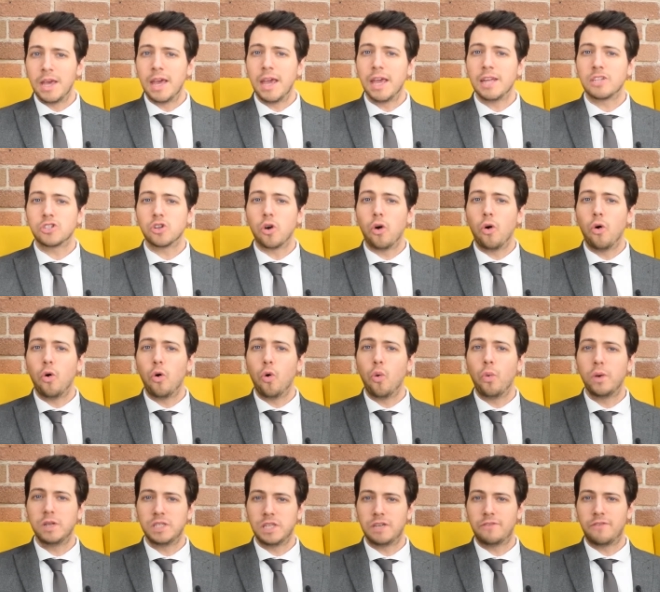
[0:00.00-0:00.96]
it's
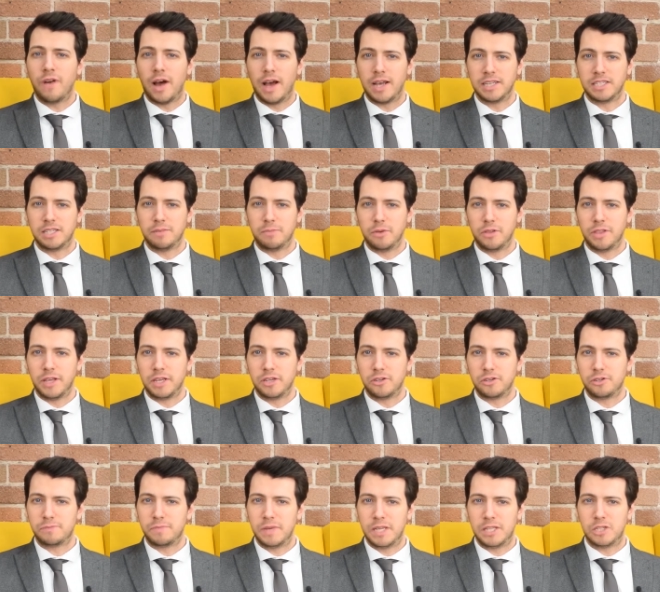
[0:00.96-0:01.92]
always advisable that
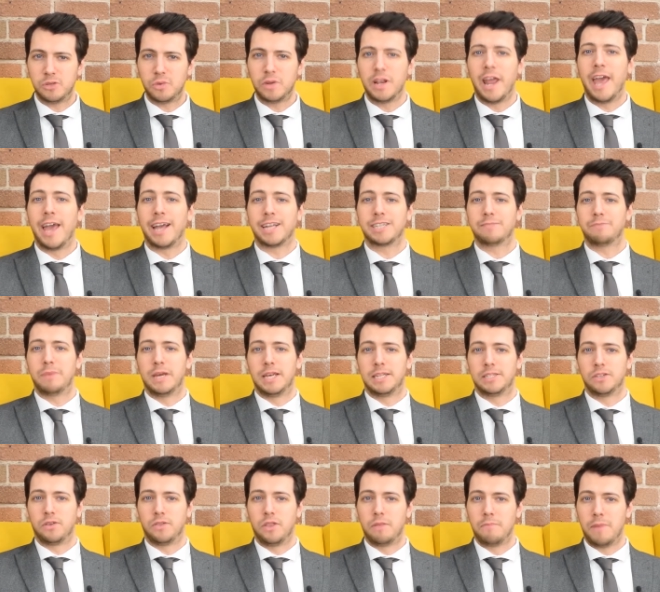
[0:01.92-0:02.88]
you speak to an
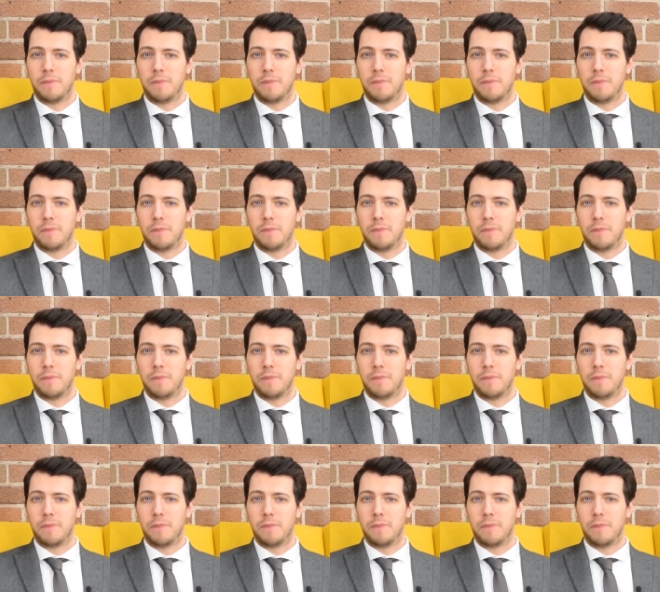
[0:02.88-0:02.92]
expert on the